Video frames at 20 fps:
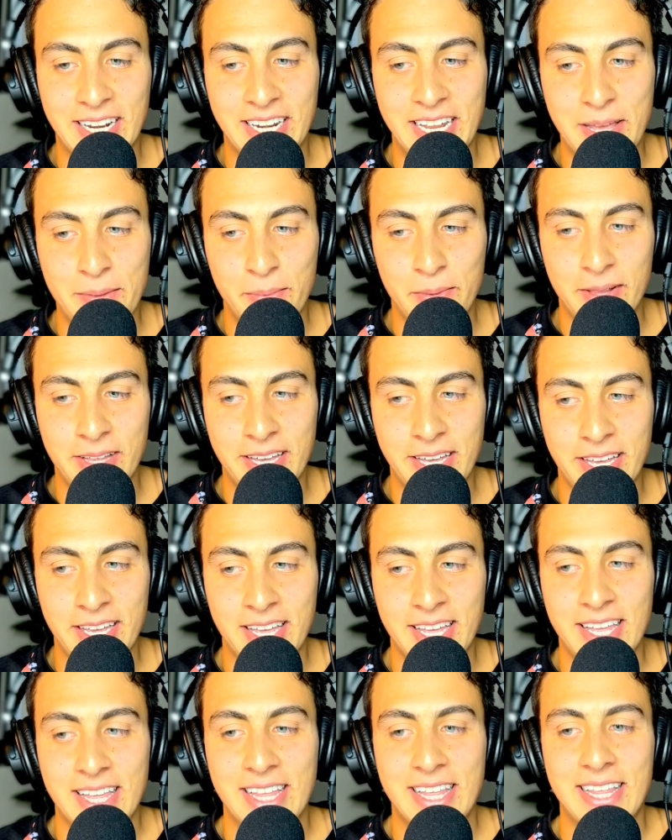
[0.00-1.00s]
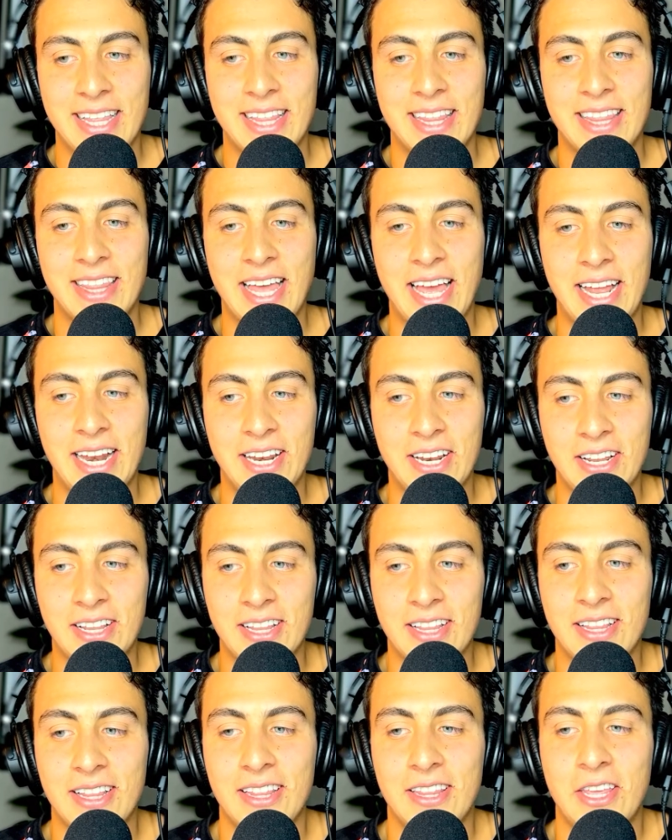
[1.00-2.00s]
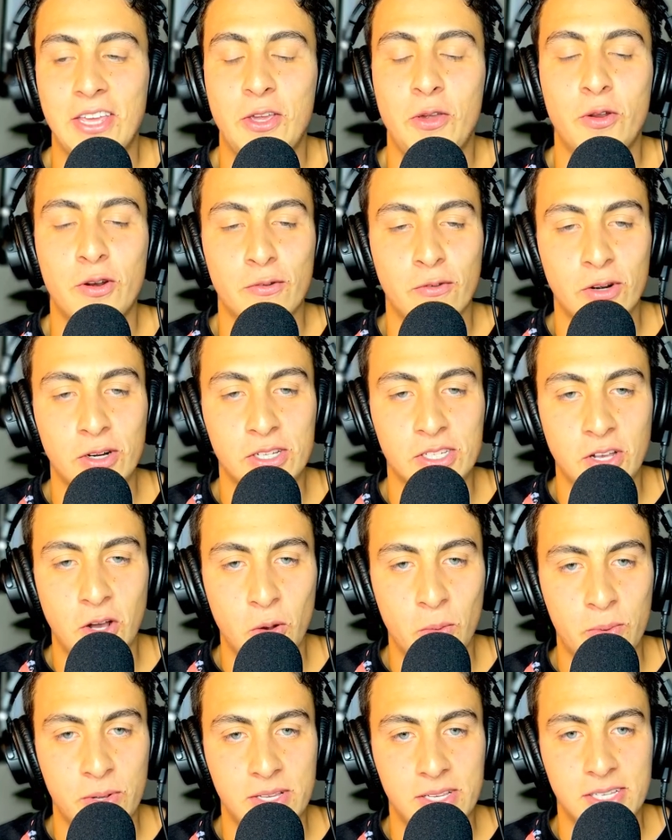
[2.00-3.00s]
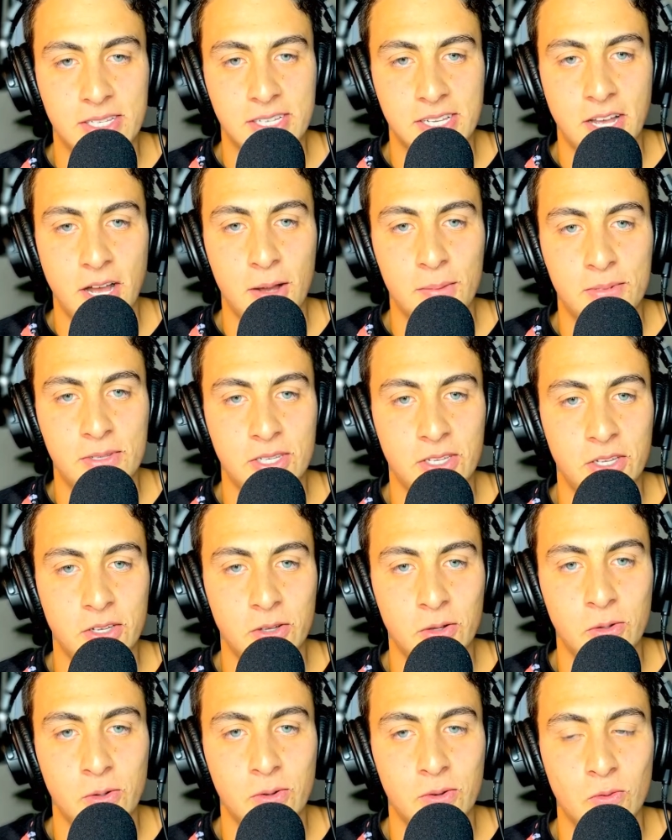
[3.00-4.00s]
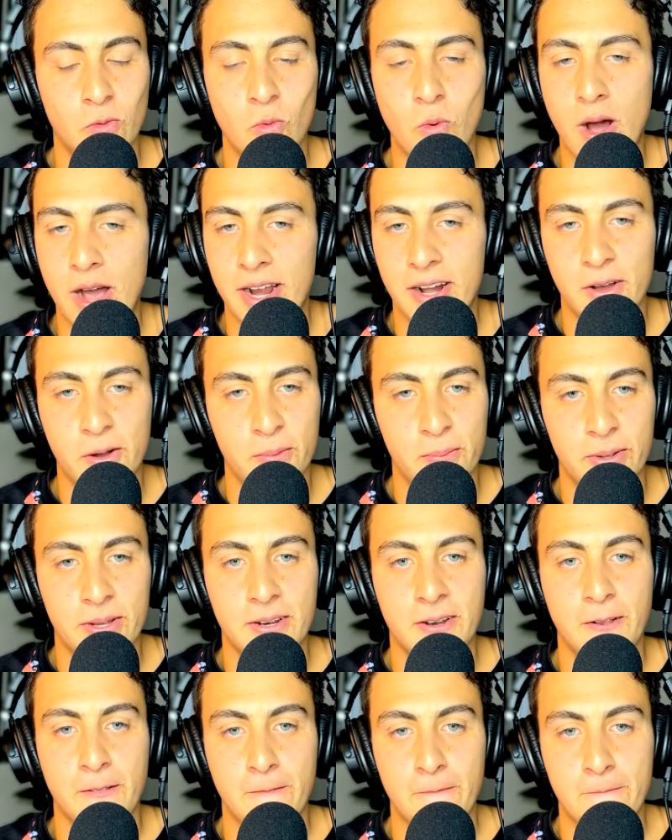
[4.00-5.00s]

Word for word: deeply, then the universe opens up to you wide open.